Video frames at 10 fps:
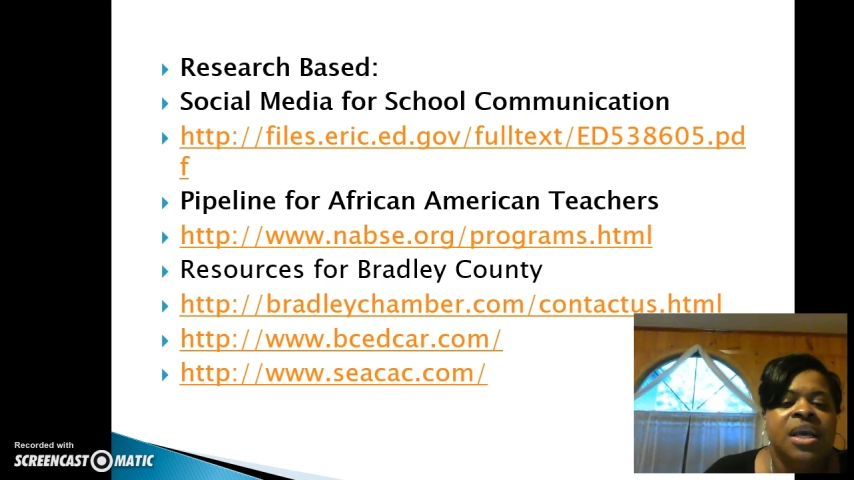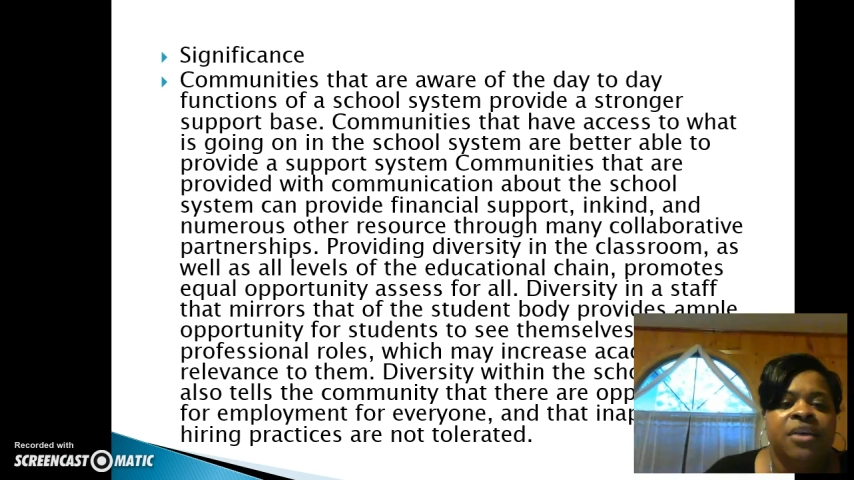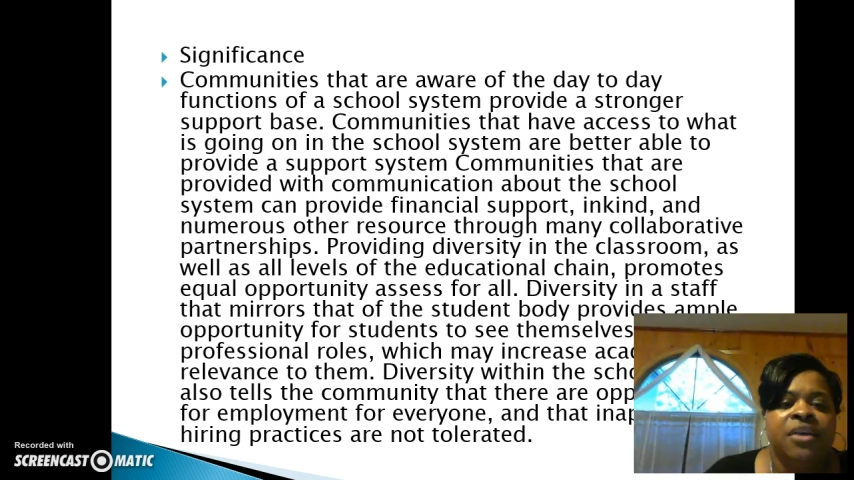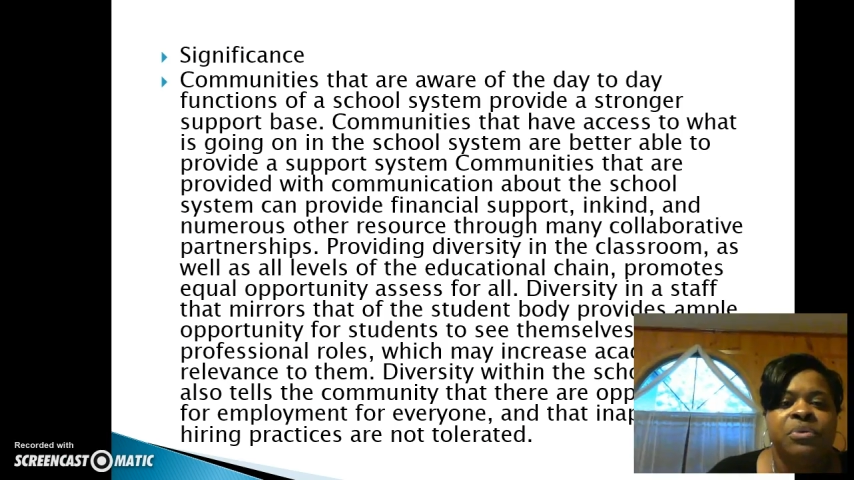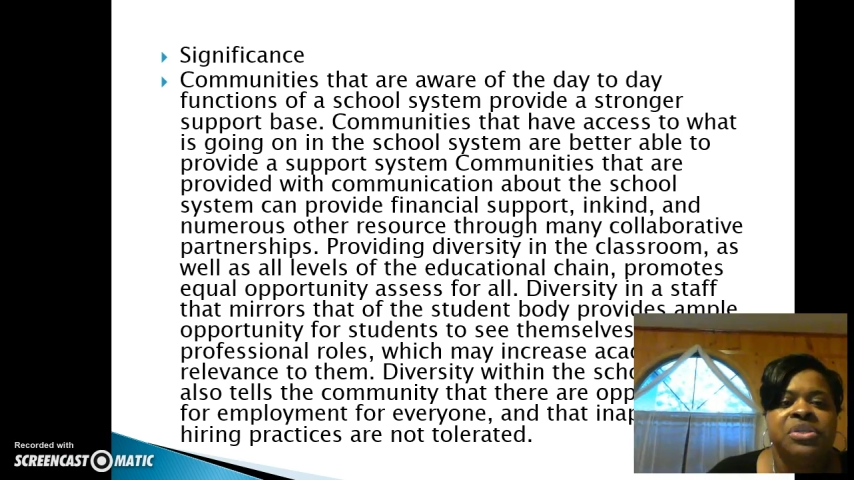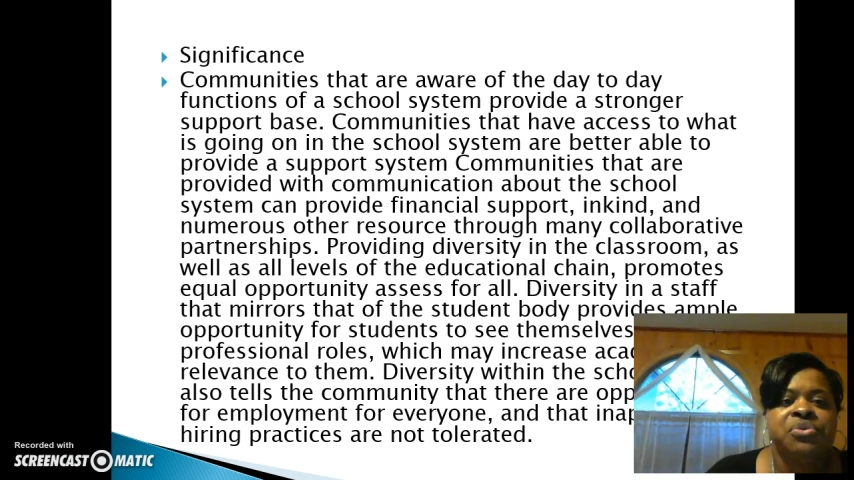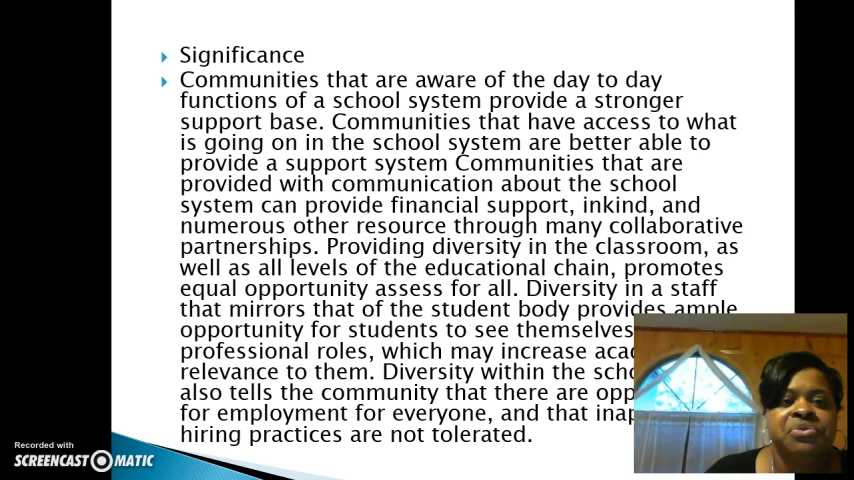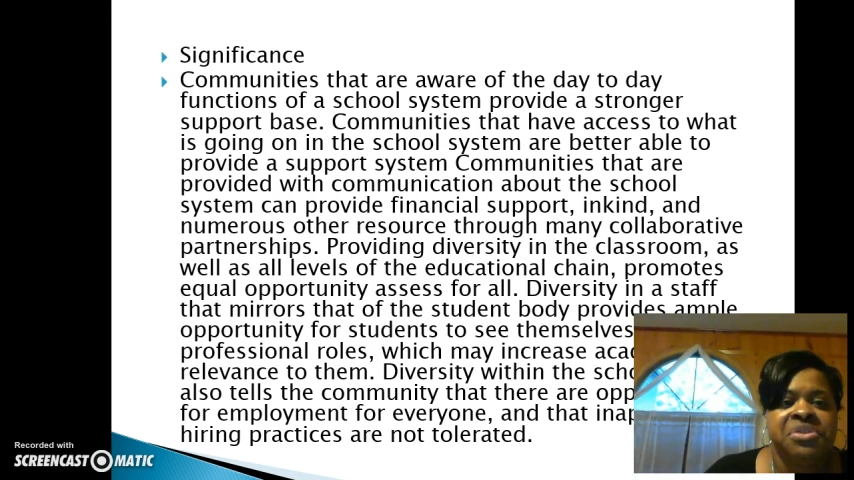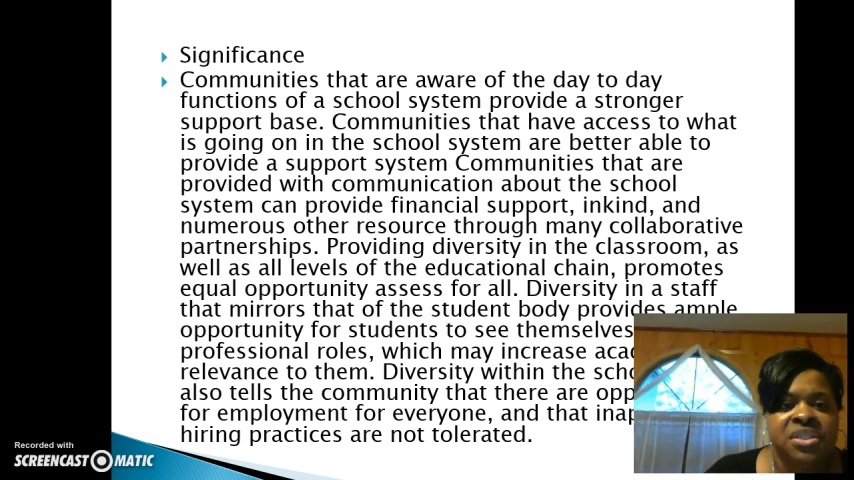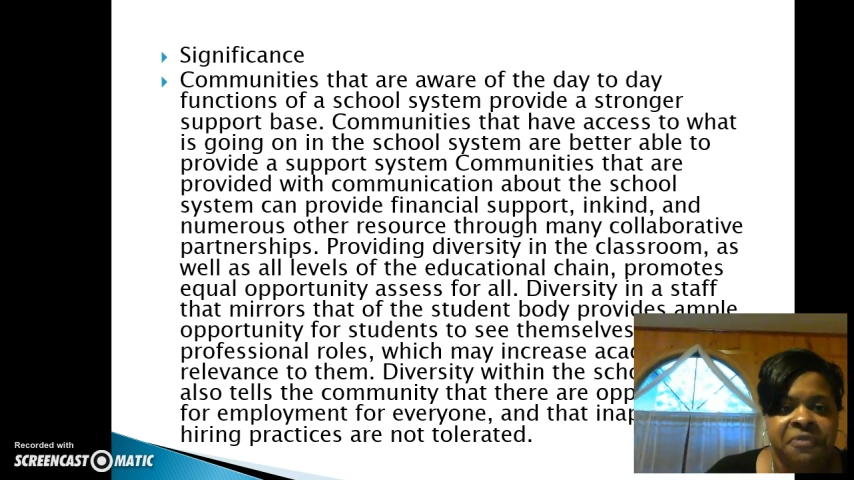and the
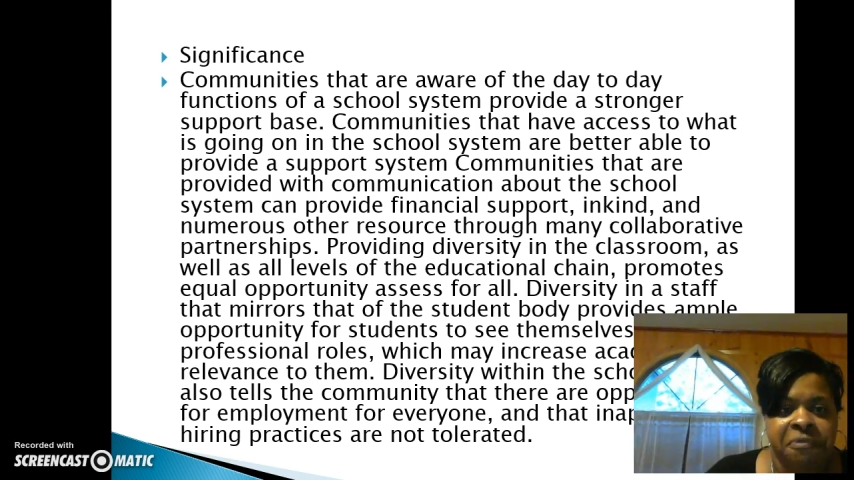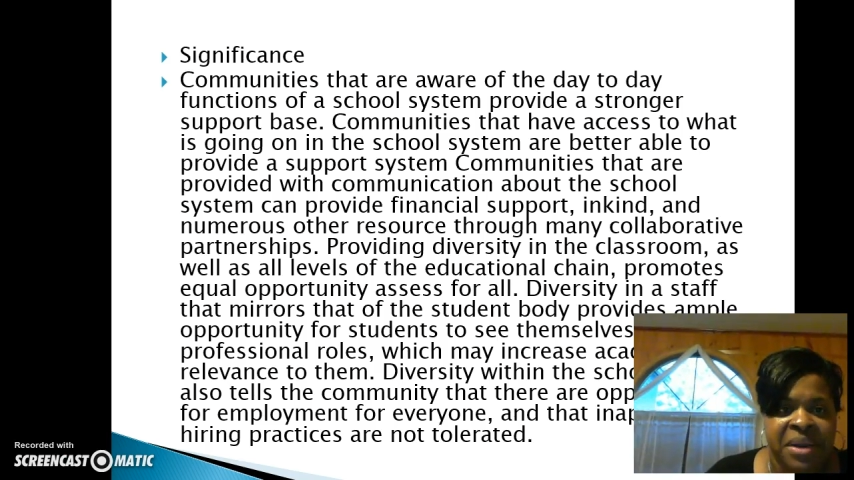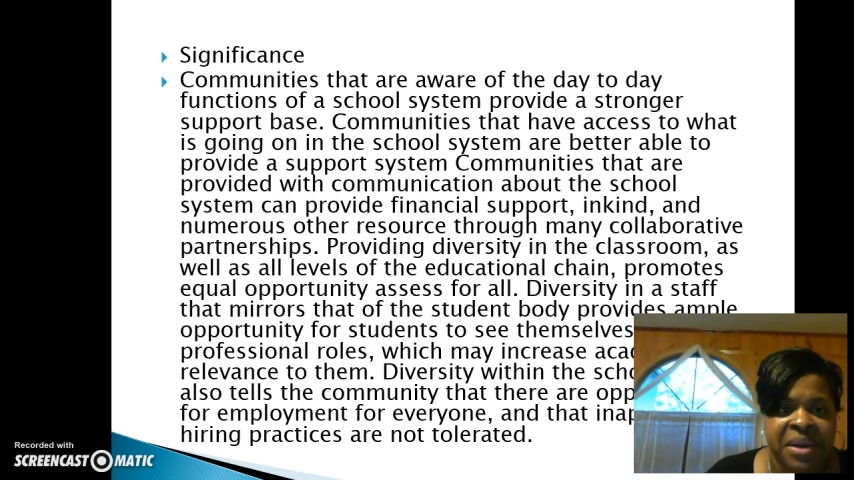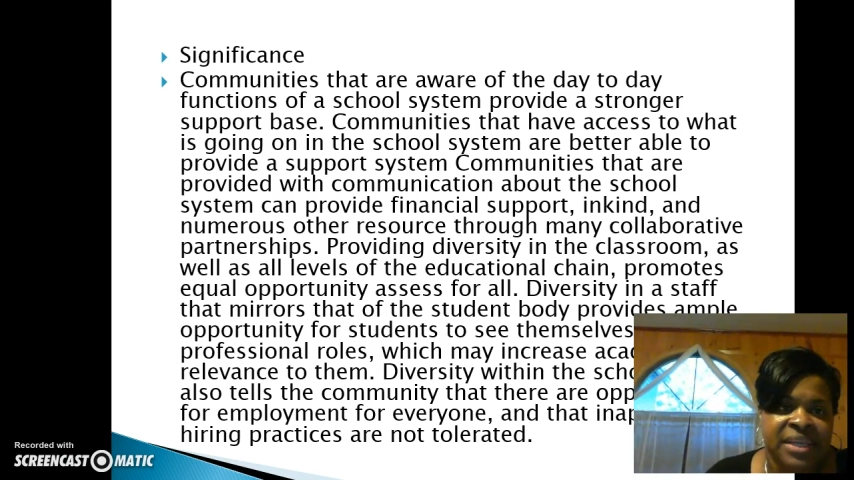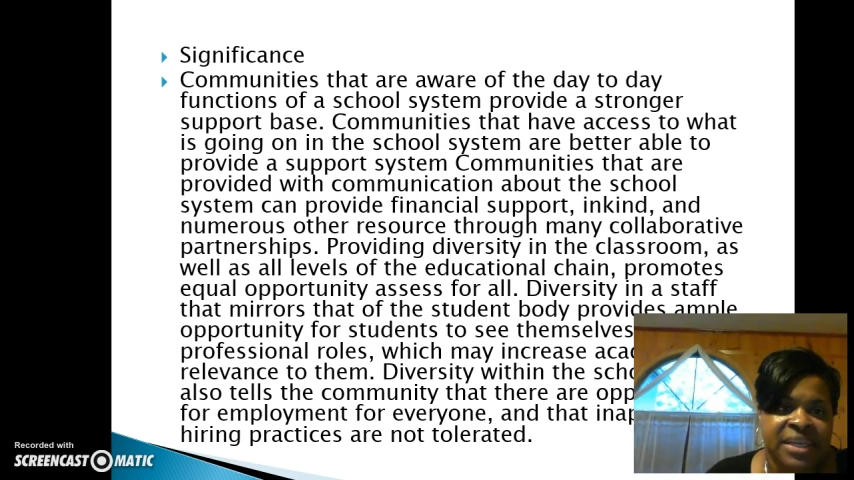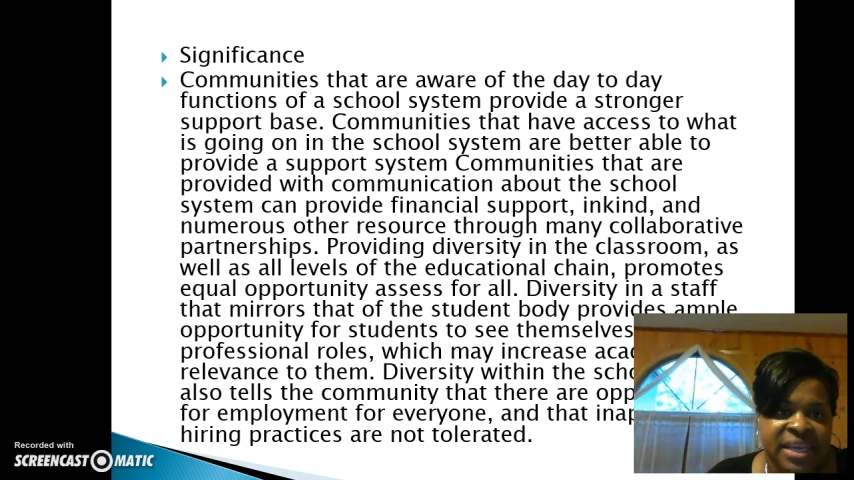resources for Bradley